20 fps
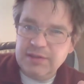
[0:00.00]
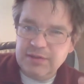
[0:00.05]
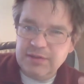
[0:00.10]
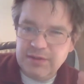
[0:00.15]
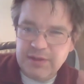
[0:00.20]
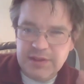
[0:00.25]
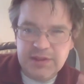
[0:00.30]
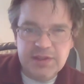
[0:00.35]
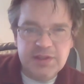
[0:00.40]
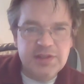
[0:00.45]
So
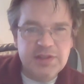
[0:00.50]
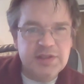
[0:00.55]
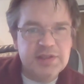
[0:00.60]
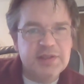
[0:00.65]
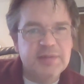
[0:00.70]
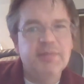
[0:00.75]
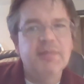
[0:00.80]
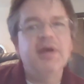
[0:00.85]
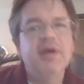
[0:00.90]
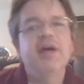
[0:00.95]
this is
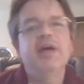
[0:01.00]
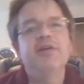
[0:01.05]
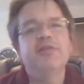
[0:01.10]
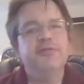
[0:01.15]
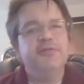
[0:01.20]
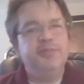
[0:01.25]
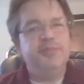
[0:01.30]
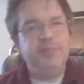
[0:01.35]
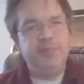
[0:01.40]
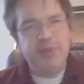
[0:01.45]
just a
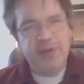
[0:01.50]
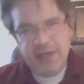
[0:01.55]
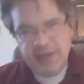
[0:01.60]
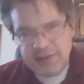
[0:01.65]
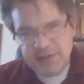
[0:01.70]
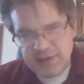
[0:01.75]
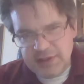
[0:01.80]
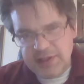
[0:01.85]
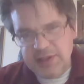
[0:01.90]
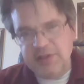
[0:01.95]
matter of
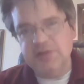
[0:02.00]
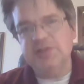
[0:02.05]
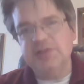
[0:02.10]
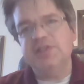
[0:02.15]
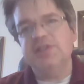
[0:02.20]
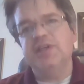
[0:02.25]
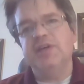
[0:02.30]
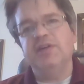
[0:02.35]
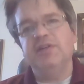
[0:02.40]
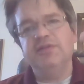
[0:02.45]
pacing
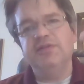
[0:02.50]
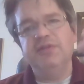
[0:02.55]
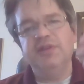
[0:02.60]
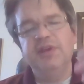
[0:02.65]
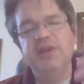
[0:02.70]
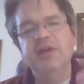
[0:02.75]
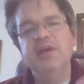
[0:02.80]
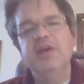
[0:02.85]
yourself.